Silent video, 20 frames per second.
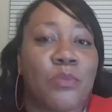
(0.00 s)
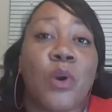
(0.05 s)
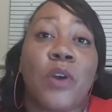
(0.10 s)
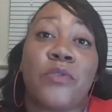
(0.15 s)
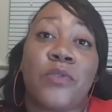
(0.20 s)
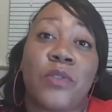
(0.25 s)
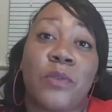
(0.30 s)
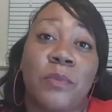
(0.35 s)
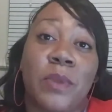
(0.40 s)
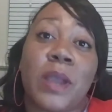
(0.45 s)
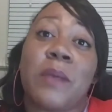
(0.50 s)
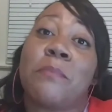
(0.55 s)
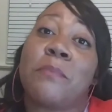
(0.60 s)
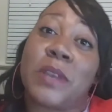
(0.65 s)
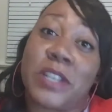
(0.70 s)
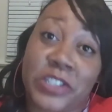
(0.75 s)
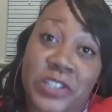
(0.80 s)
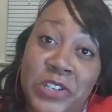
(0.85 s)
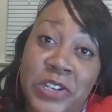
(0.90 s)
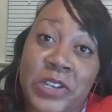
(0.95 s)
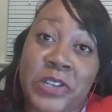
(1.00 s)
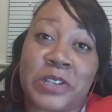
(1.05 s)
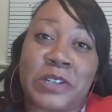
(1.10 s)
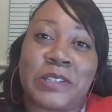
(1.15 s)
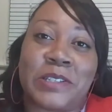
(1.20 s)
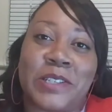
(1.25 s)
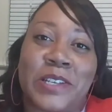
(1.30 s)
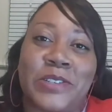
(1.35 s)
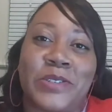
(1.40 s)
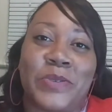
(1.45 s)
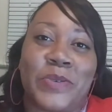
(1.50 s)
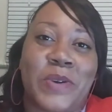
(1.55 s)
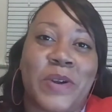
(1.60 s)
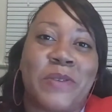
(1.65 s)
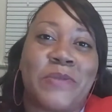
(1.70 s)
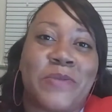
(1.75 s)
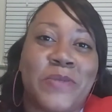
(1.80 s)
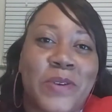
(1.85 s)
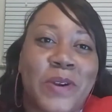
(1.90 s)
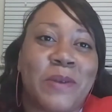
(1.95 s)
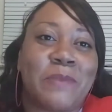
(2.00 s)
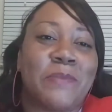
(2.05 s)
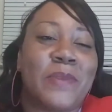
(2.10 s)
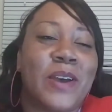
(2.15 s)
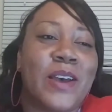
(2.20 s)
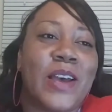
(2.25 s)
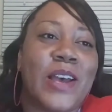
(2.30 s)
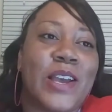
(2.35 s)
preferably Michigan, because that's where I'm from.